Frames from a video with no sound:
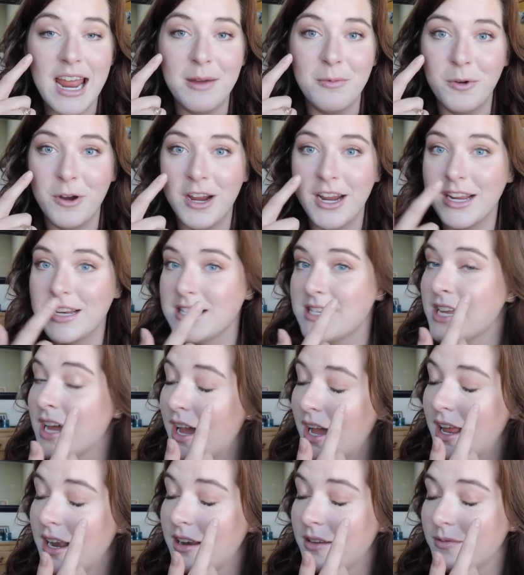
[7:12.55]
I'm wearing a
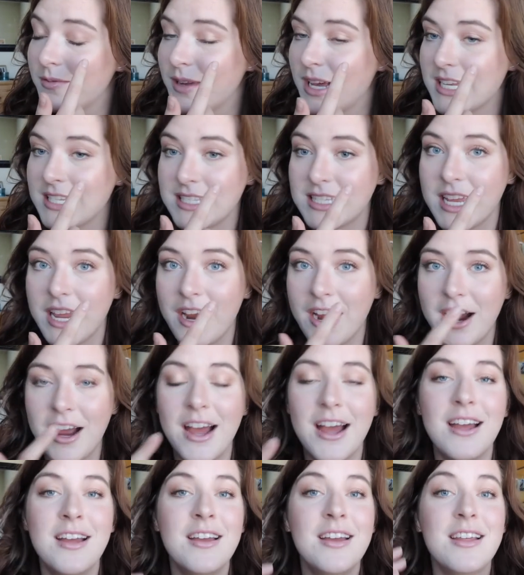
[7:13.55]
ton of mascara.